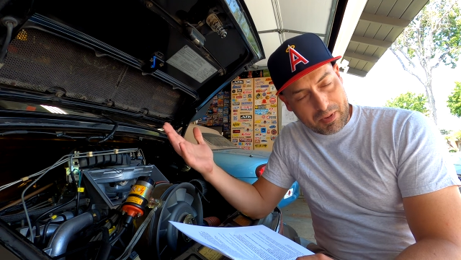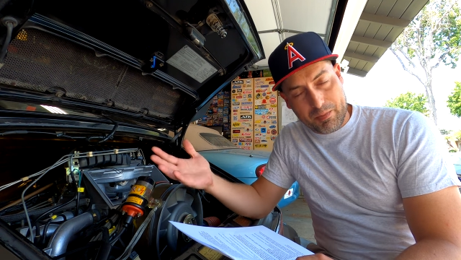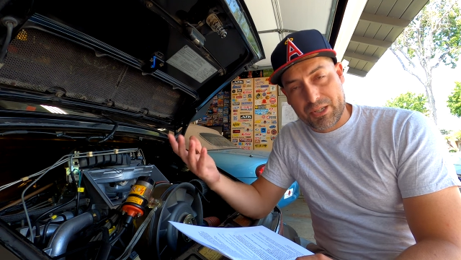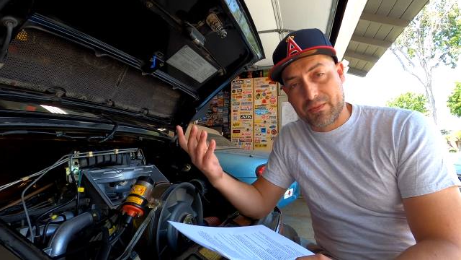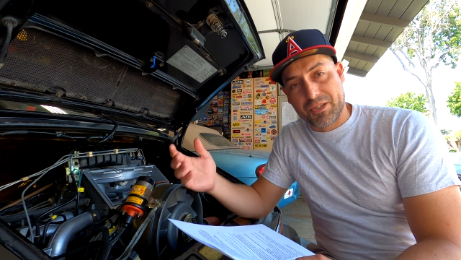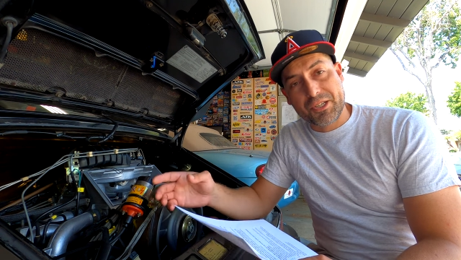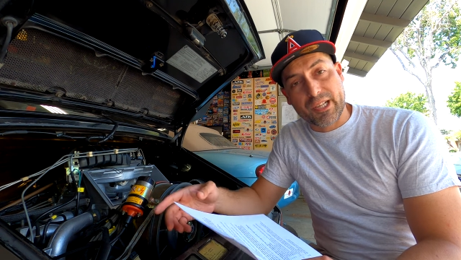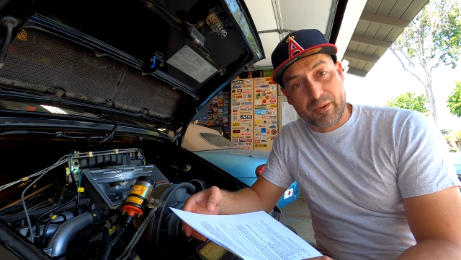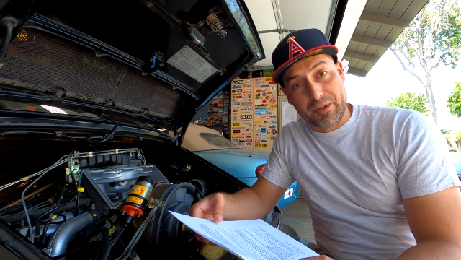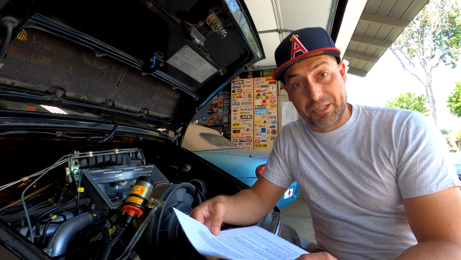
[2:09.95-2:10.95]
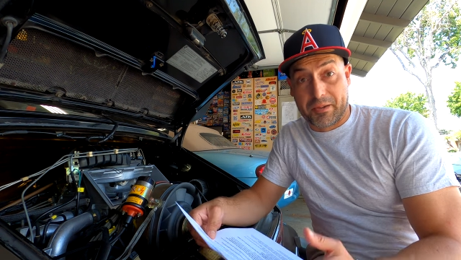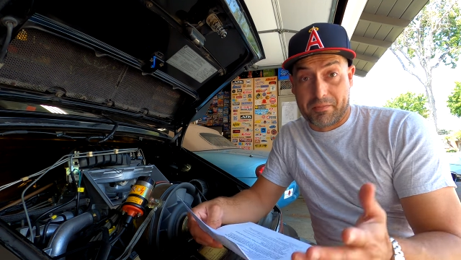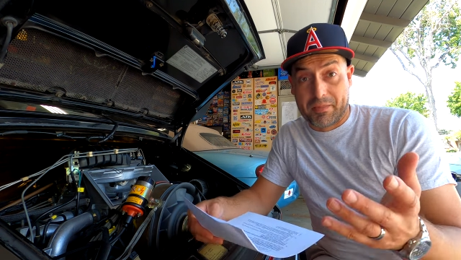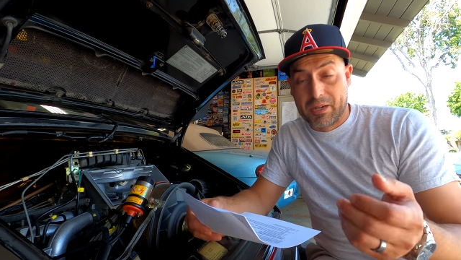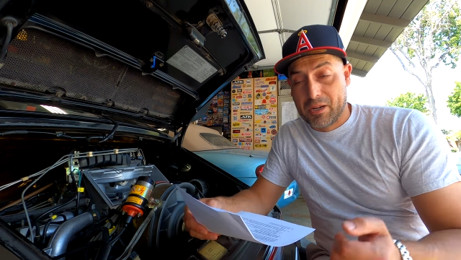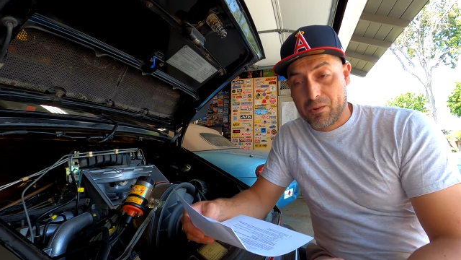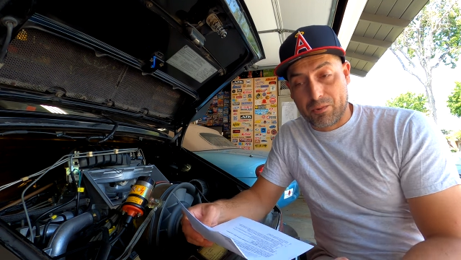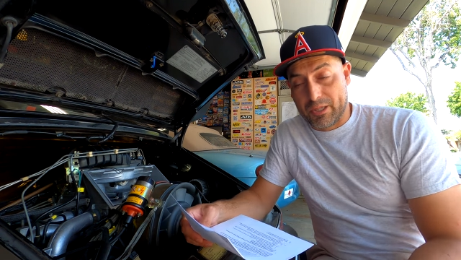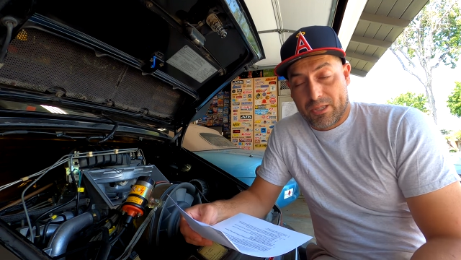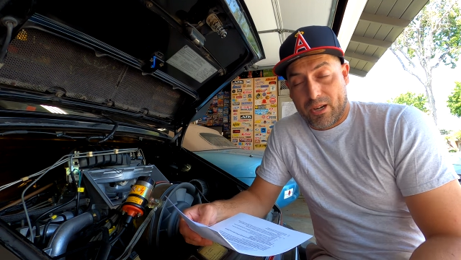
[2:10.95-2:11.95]
a bunch of disclaimers. I'm
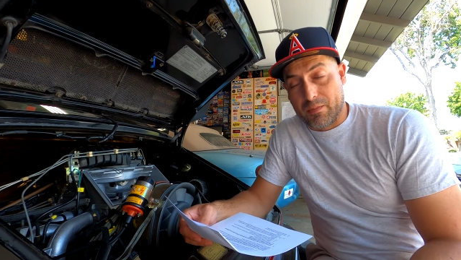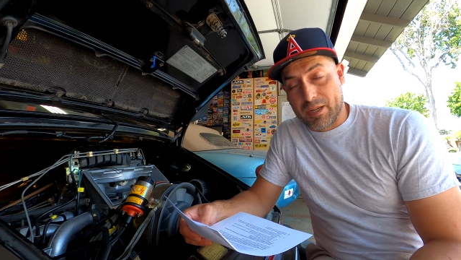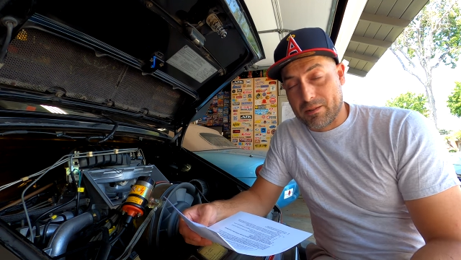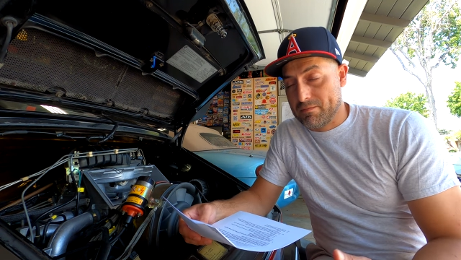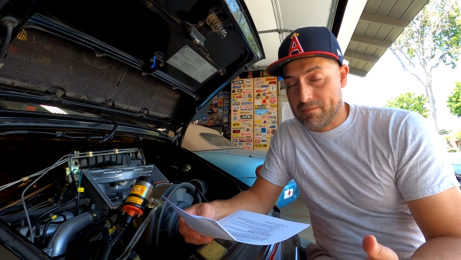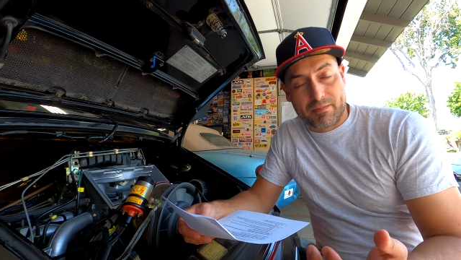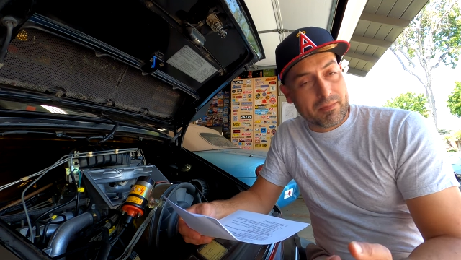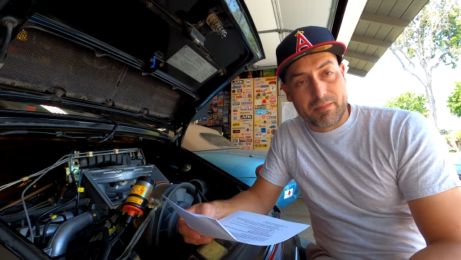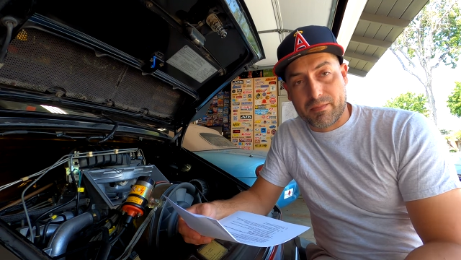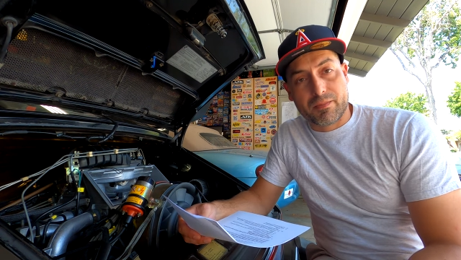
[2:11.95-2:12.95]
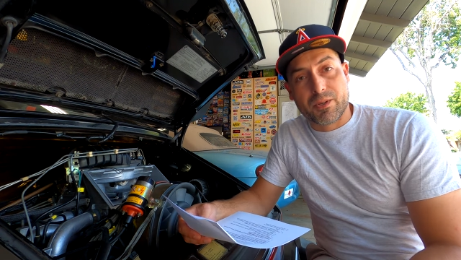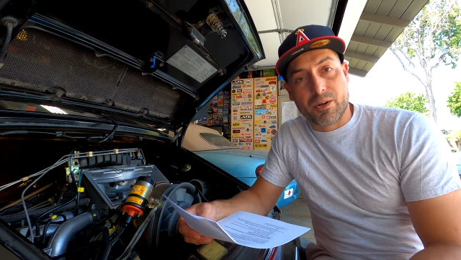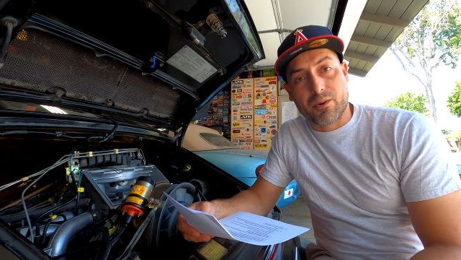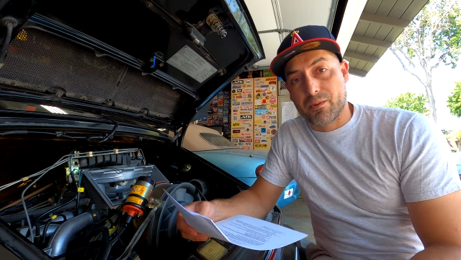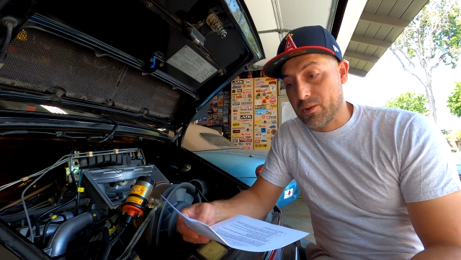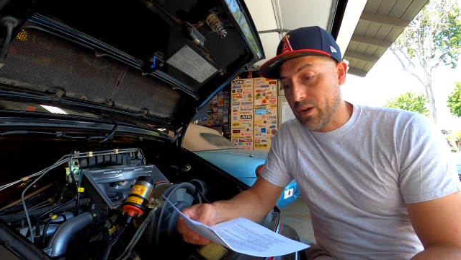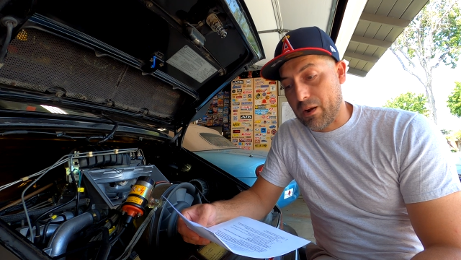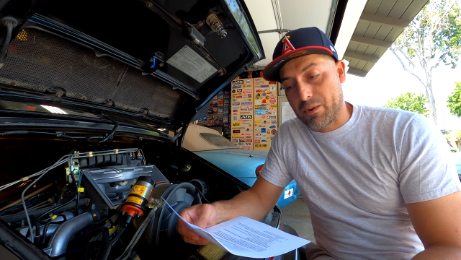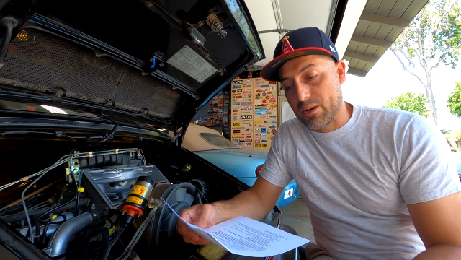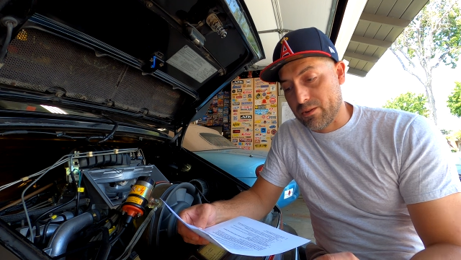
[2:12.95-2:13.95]
really sorry, but you know
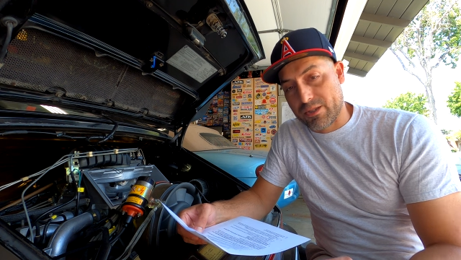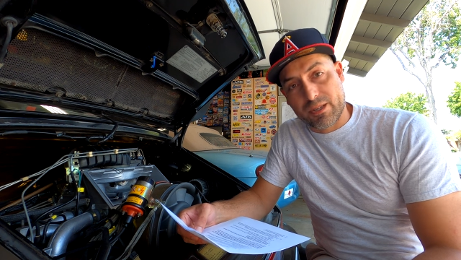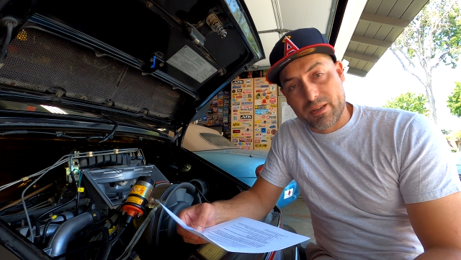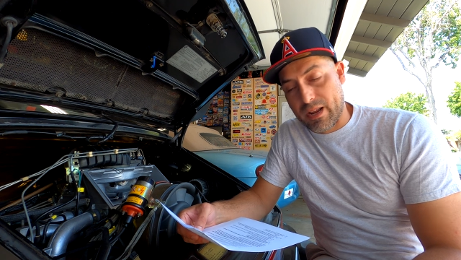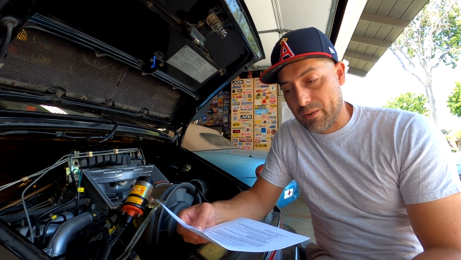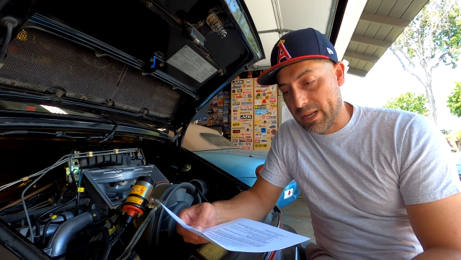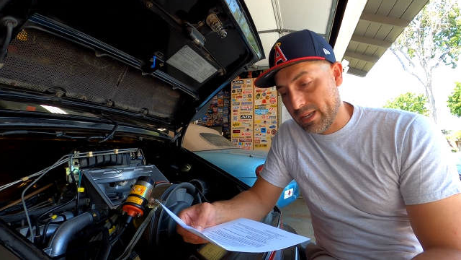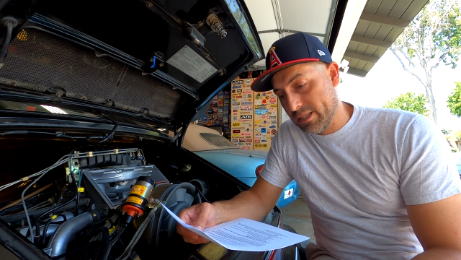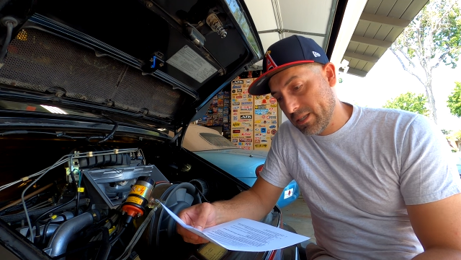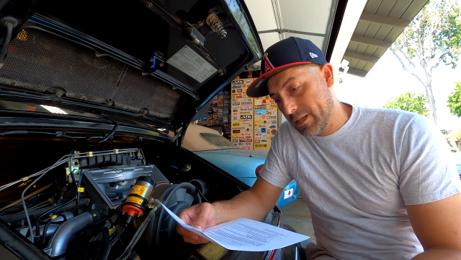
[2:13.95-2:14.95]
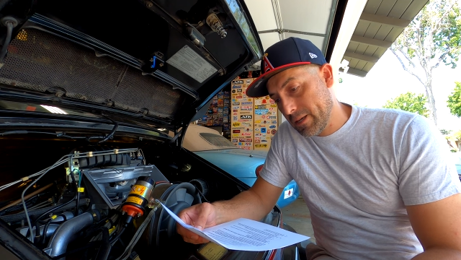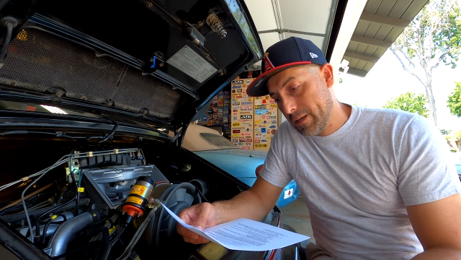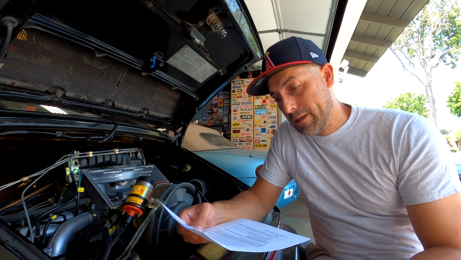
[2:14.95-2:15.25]
how it goes nowadays.